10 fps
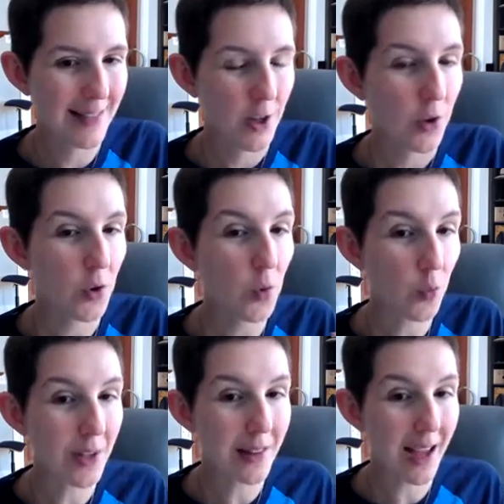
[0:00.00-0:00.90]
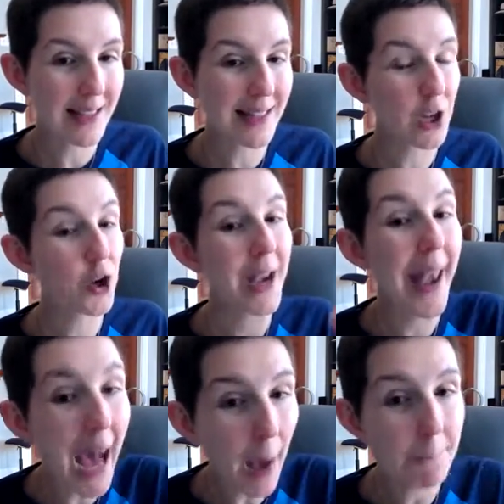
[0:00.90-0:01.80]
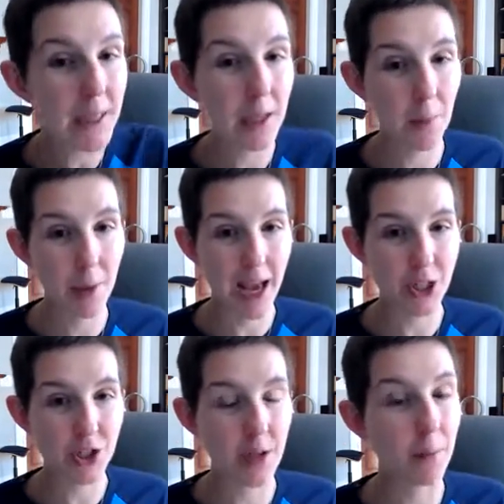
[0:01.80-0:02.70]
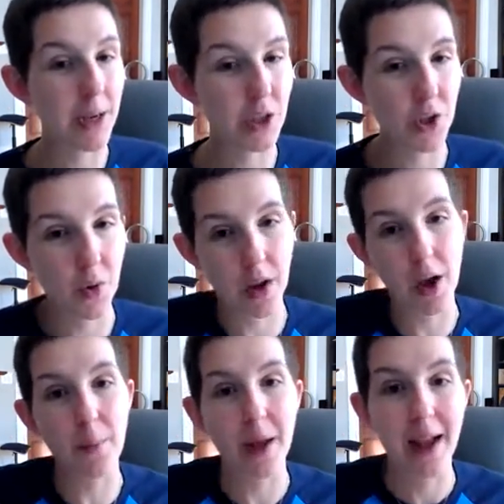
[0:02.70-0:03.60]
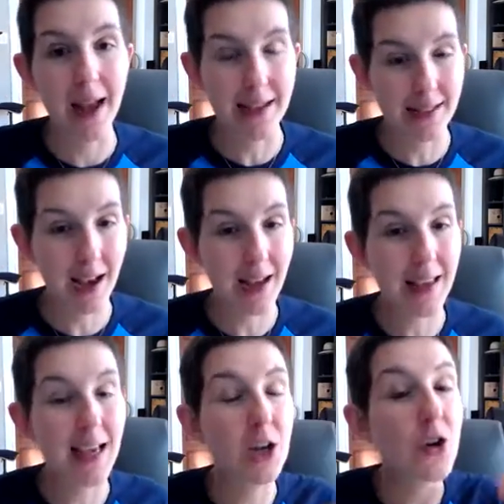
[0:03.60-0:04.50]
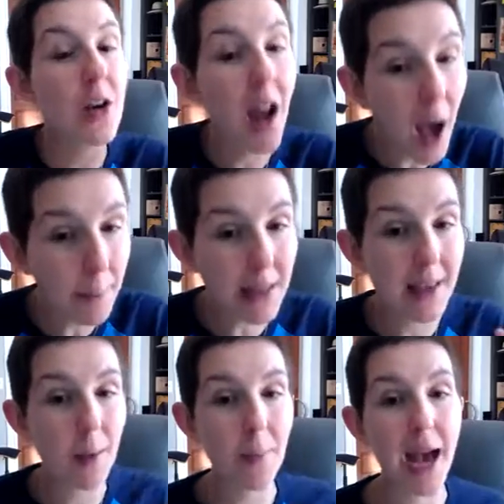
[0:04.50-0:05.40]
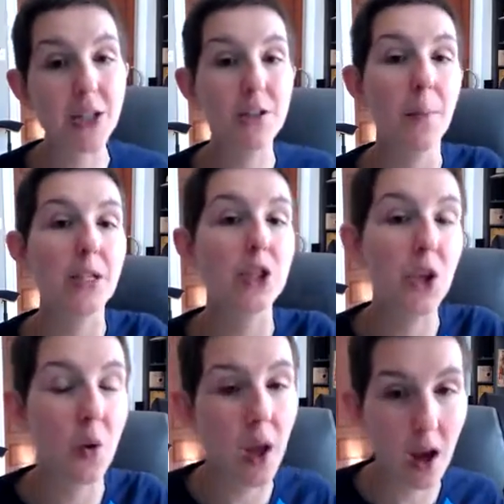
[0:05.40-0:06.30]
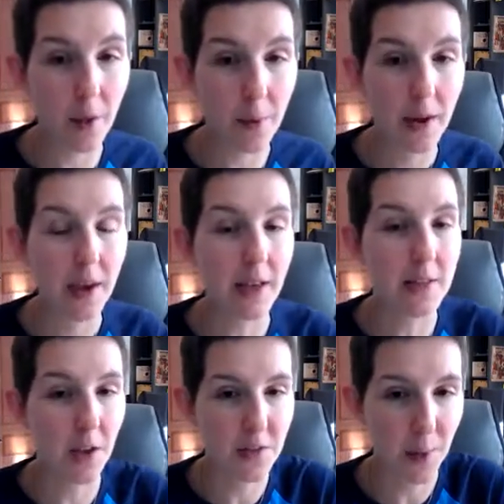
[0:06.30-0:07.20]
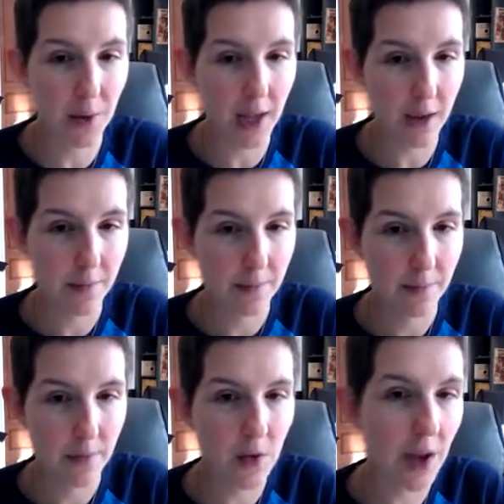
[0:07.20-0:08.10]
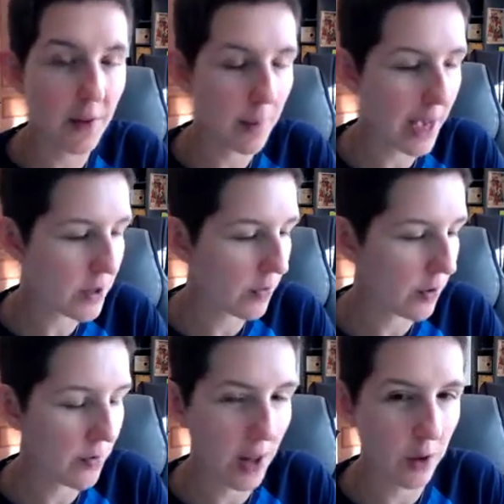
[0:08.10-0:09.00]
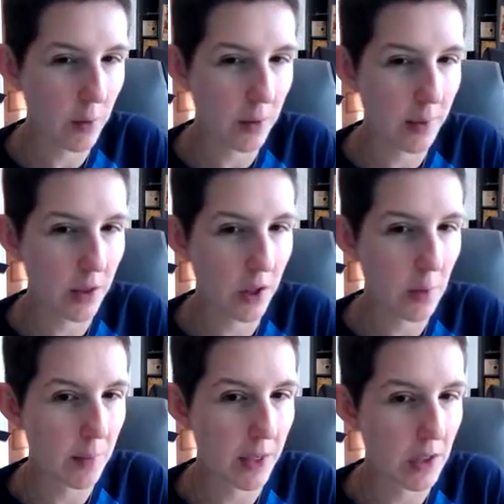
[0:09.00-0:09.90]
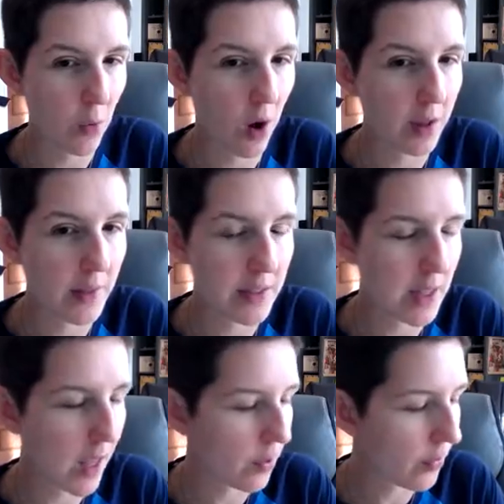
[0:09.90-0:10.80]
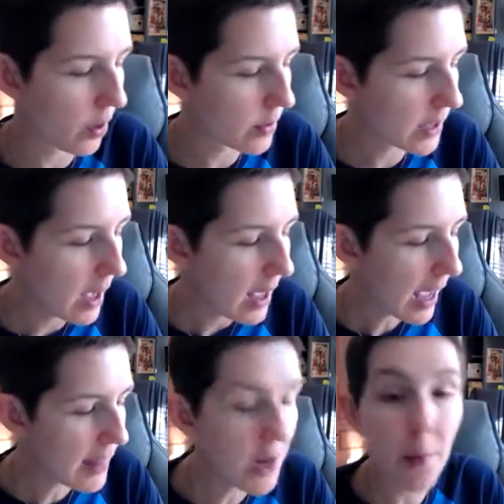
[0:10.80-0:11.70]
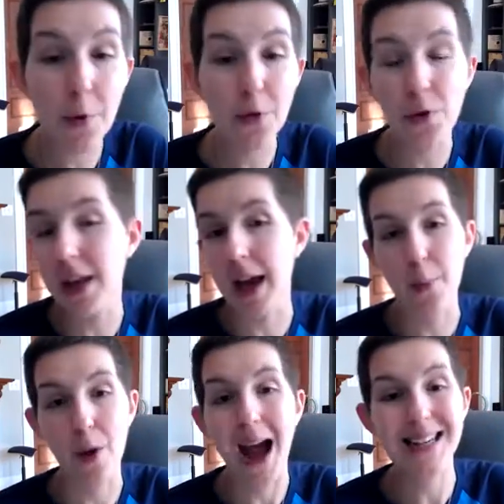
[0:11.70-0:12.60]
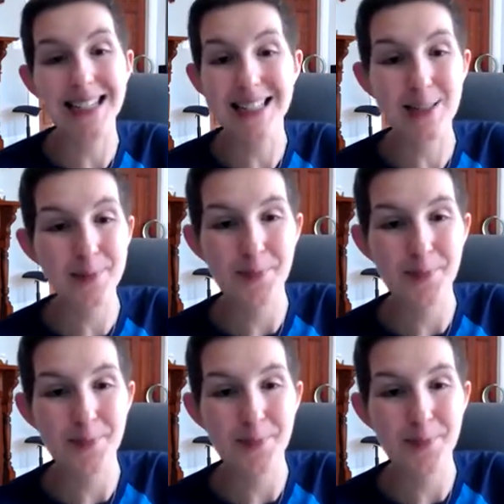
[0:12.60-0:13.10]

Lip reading: you realize that you're not being compassionate by showing up as cocky, and you're not being compassionate by showing up as self-deprecating. So have compassion for your fellow human beings. We're all in this together, folks. And then number 3, you got to practice.